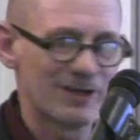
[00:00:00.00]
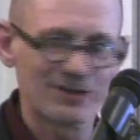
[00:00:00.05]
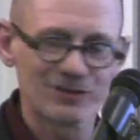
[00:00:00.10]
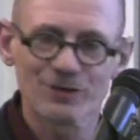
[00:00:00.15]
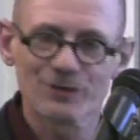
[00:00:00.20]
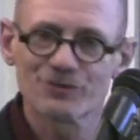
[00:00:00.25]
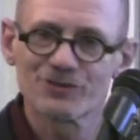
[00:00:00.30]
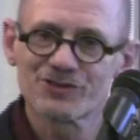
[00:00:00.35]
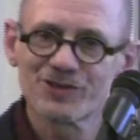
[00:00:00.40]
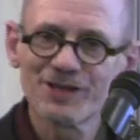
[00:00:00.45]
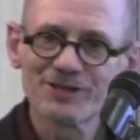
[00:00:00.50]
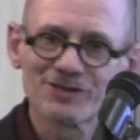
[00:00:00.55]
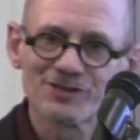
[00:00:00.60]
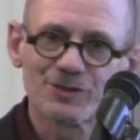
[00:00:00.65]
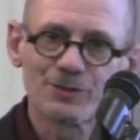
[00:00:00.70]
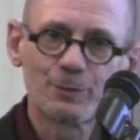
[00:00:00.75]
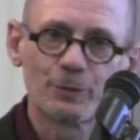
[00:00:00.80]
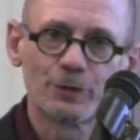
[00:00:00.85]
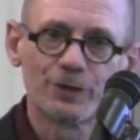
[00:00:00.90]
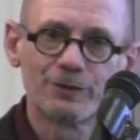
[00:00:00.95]
makes no sense
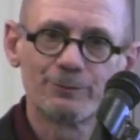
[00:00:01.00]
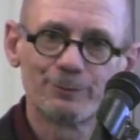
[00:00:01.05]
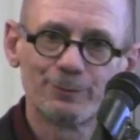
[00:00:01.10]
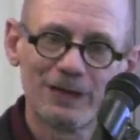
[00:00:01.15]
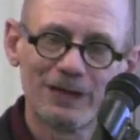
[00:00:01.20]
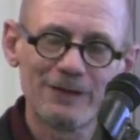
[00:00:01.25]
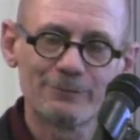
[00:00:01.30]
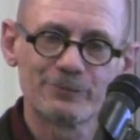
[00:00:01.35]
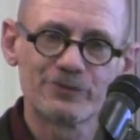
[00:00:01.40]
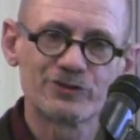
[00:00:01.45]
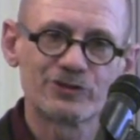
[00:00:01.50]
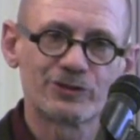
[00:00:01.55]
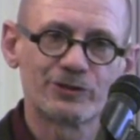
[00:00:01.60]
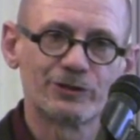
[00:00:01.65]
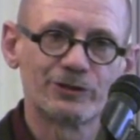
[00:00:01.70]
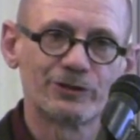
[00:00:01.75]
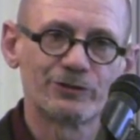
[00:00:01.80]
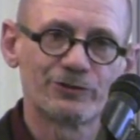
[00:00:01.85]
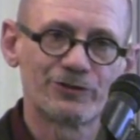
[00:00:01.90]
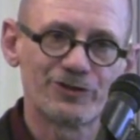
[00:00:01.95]
putting plant
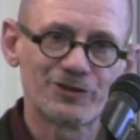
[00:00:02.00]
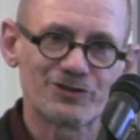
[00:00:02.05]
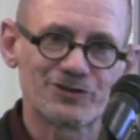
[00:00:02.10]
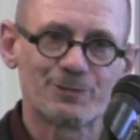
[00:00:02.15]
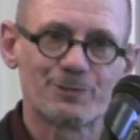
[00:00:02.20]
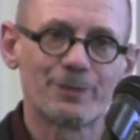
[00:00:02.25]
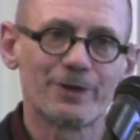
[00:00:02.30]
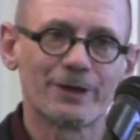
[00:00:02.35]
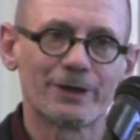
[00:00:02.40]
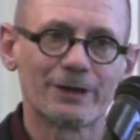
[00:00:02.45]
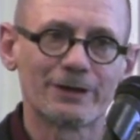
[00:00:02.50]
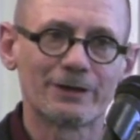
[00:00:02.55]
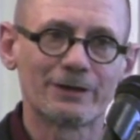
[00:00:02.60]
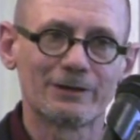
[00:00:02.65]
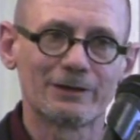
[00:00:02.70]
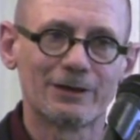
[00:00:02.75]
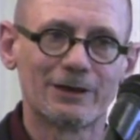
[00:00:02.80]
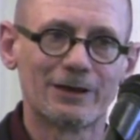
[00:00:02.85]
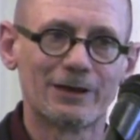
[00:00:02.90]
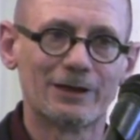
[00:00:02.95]
material this big.
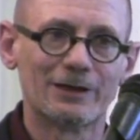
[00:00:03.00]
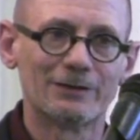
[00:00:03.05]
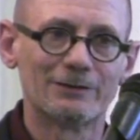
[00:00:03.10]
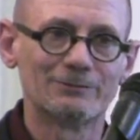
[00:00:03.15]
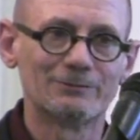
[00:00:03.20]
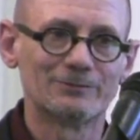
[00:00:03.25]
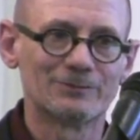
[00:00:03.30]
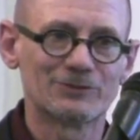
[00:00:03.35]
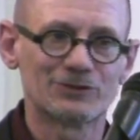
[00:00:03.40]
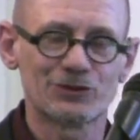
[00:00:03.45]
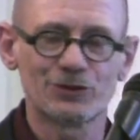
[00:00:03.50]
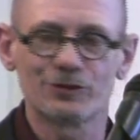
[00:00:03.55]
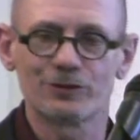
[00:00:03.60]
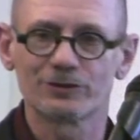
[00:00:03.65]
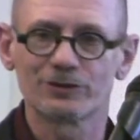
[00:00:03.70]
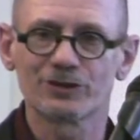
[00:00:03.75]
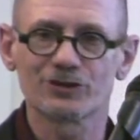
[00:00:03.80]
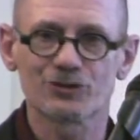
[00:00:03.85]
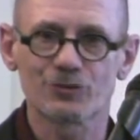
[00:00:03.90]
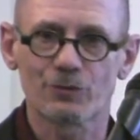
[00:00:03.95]

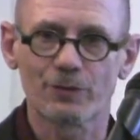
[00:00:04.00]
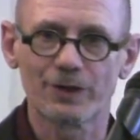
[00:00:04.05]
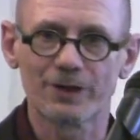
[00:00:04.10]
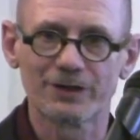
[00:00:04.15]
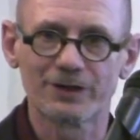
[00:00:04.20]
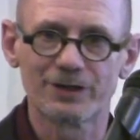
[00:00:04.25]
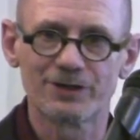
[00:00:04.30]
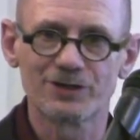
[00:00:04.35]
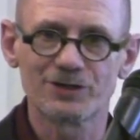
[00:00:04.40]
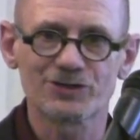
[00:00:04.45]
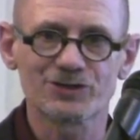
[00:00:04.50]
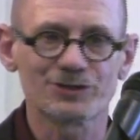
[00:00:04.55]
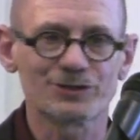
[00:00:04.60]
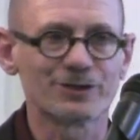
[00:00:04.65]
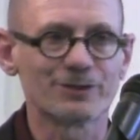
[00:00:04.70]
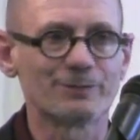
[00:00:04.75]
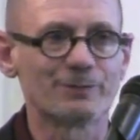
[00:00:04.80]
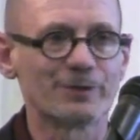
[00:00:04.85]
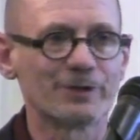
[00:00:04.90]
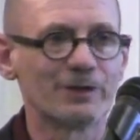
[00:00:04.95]
Sure, it looks great
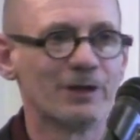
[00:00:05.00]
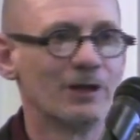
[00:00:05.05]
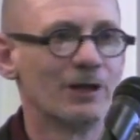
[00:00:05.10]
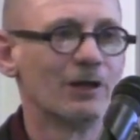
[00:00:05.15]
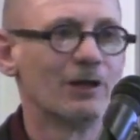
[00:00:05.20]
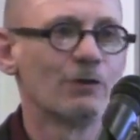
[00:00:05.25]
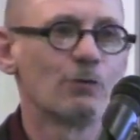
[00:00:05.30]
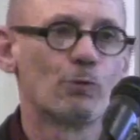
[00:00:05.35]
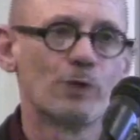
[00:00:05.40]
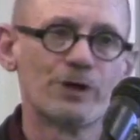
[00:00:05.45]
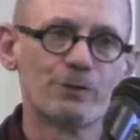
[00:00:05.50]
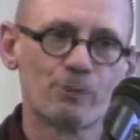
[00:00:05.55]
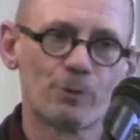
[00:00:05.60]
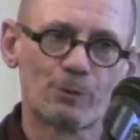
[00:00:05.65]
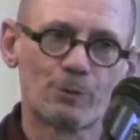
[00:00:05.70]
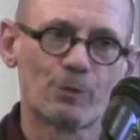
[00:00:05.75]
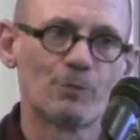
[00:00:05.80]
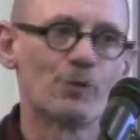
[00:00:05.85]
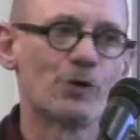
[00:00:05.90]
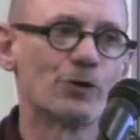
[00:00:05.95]
initially, but we
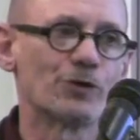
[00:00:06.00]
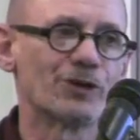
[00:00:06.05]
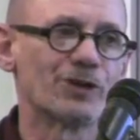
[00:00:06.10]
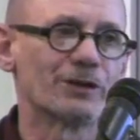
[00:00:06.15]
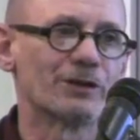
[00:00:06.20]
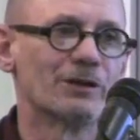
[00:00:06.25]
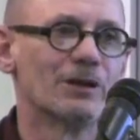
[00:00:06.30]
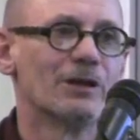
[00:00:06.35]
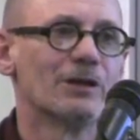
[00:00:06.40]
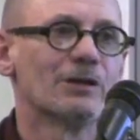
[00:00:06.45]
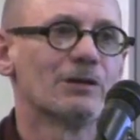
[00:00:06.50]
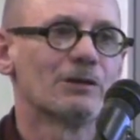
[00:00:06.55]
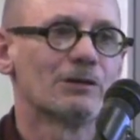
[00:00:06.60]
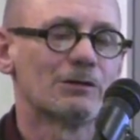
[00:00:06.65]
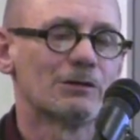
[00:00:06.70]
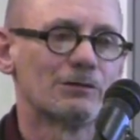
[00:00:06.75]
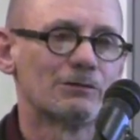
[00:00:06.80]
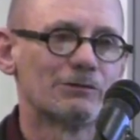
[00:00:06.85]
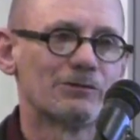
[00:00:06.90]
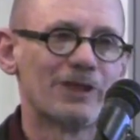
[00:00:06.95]
were promoting.
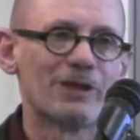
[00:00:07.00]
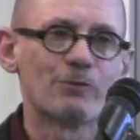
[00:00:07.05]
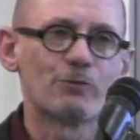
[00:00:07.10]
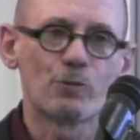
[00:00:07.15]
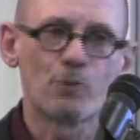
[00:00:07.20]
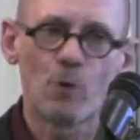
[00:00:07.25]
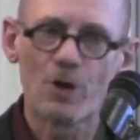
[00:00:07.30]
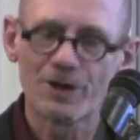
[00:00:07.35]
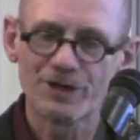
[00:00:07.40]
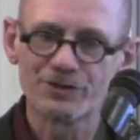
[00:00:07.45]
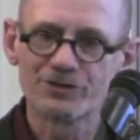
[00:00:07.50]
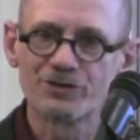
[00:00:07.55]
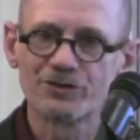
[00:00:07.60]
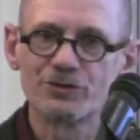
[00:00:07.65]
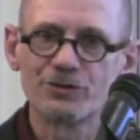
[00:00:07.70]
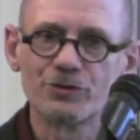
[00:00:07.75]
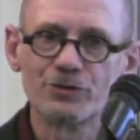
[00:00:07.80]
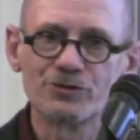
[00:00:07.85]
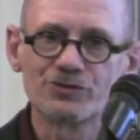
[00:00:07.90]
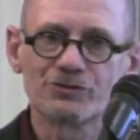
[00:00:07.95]
They were wanting
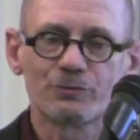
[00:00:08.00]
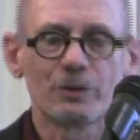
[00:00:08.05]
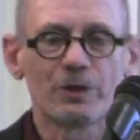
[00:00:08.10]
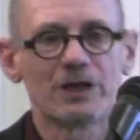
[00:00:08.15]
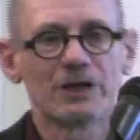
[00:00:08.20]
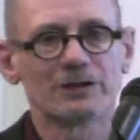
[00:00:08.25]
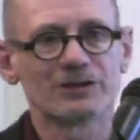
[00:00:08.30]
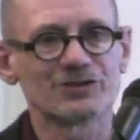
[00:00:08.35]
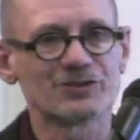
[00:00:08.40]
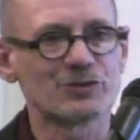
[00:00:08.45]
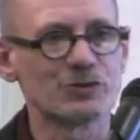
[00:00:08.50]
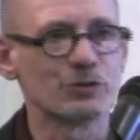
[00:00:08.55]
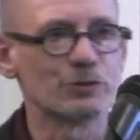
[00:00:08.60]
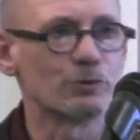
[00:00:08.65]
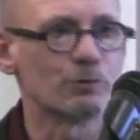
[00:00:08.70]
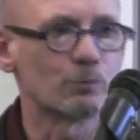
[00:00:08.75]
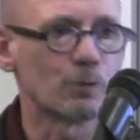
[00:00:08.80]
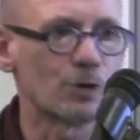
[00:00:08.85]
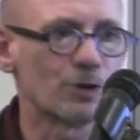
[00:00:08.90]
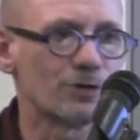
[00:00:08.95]
to use, well, let's
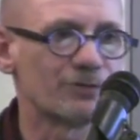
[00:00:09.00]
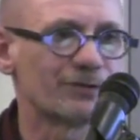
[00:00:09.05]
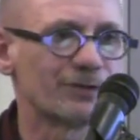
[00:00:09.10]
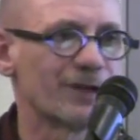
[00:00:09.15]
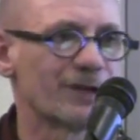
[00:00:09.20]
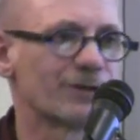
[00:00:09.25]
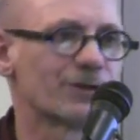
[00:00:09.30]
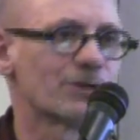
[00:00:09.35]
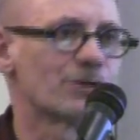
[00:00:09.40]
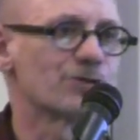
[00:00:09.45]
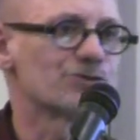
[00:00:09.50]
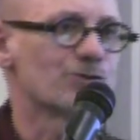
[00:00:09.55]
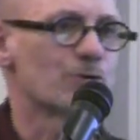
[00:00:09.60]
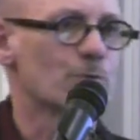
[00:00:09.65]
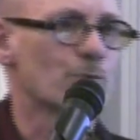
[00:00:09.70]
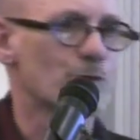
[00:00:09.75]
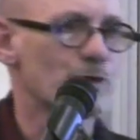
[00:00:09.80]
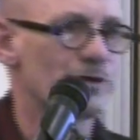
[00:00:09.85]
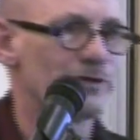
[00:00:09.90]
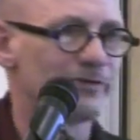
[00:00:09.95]
do a row of ginkgos,
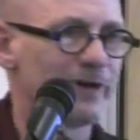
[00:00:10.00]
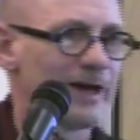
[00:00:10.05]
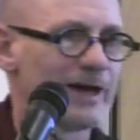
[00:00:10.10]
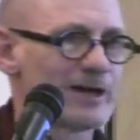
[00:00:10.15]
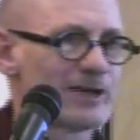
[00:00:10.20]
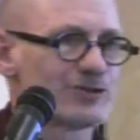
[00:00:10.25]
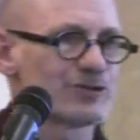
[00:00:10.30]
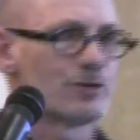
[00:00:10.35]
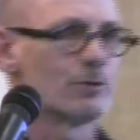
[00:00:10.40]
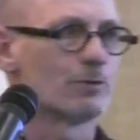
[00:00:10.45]
a row of ash,